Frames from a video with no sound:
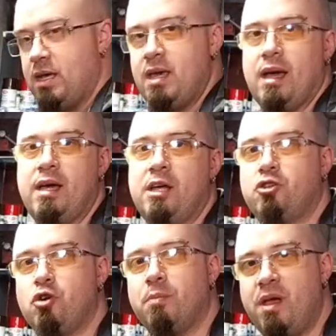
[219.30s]
yeah, it
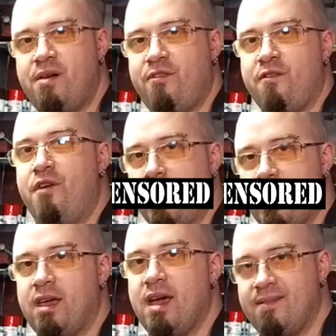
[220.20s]
took me for
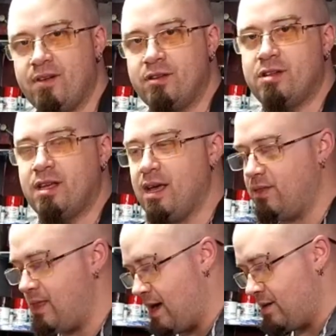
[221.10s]
fucking ever to
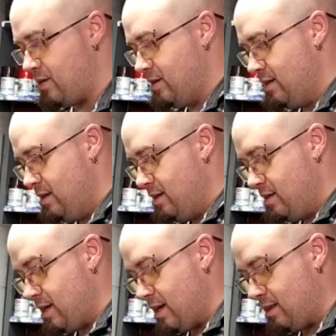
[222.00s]
get that
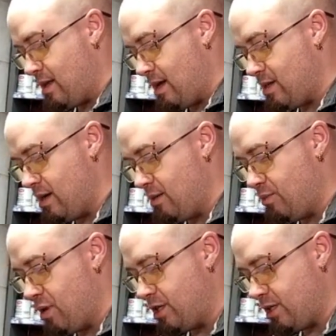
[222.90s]
done on
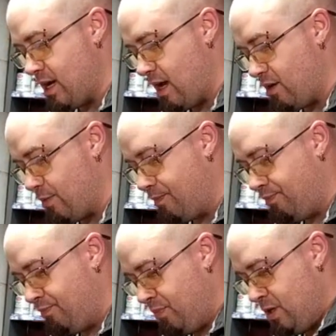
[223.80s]
Project Tango.
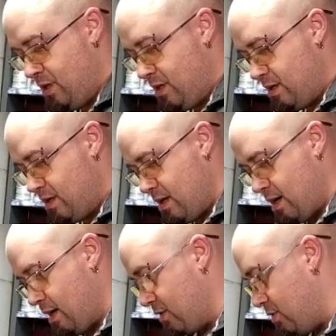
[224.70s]

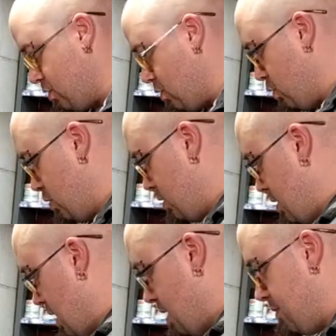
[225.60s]
And so
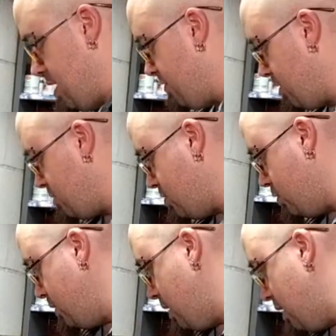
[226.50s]
yeah, I'm never
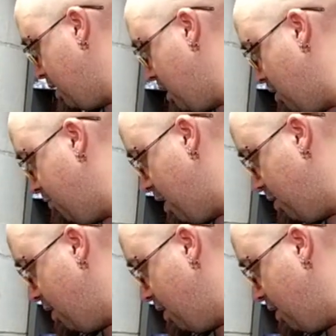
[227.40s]
doing that again if I don't